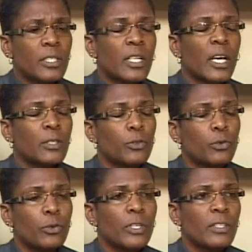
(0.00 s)
And as you
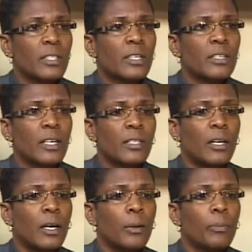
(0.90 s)
know, they say that
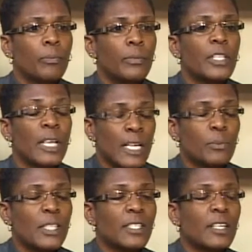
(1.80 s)
it has
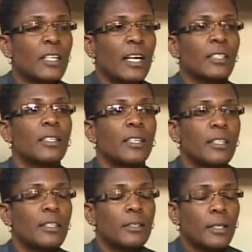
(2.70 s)
been said that,
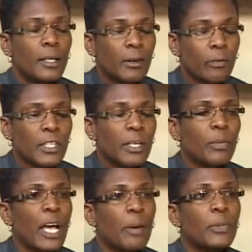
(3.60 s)
for
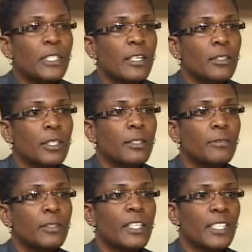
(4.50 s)
example, hypertension
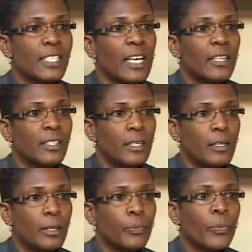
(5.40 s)
is a silent
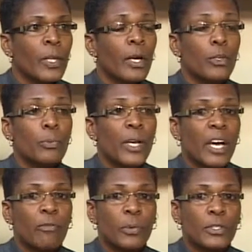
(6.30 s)
killer, and you may
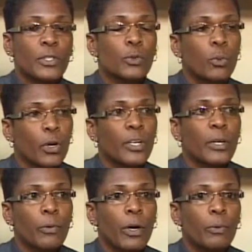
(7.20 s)
have persons walking
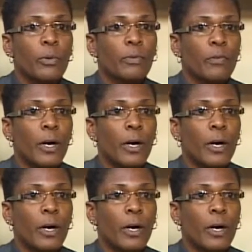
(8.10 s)
around with